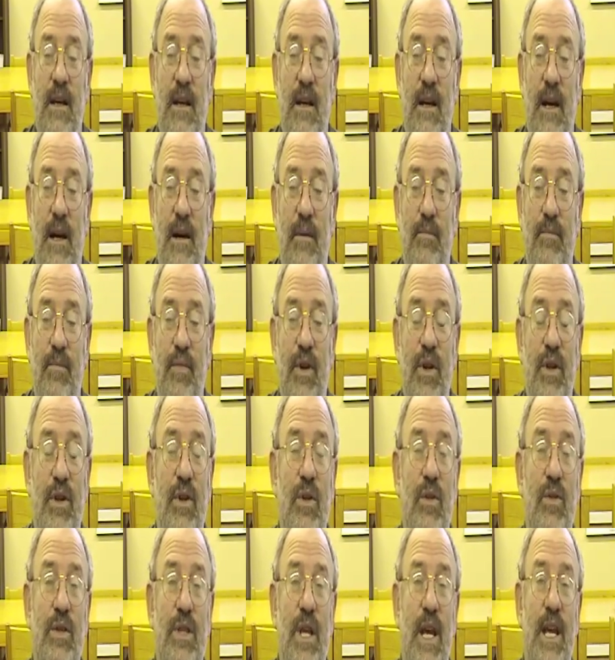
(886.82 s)
um,
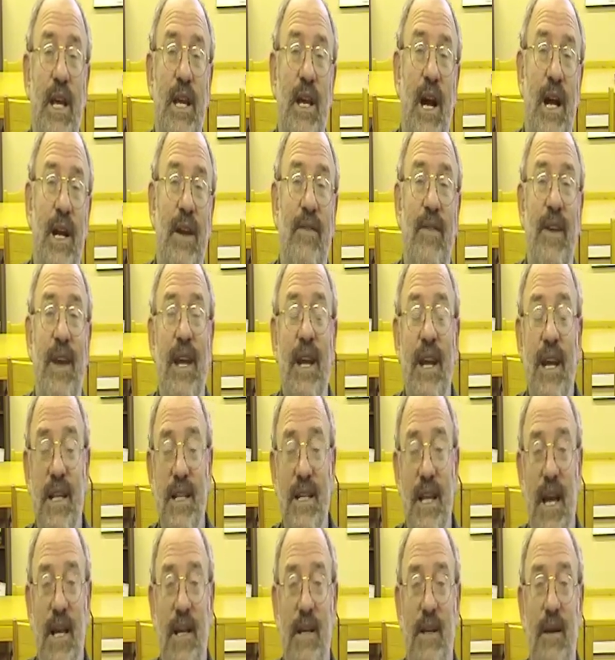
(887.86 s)
produce a kind of
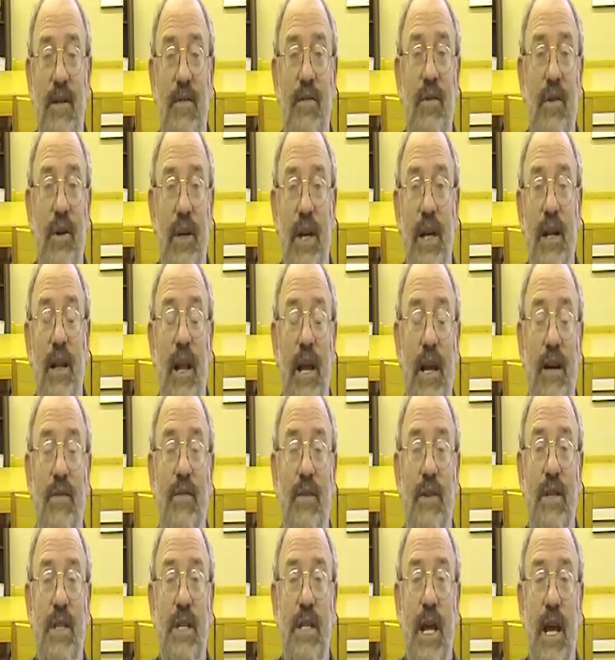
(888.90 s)
inattentive or
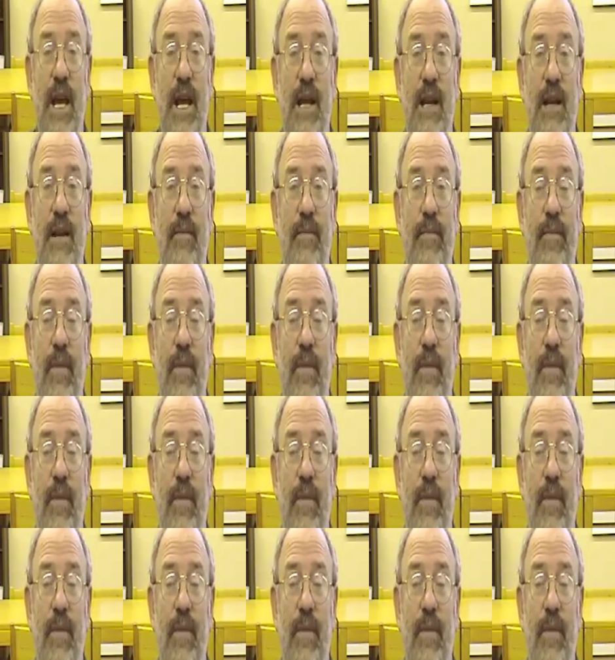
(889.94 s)
neglectful state.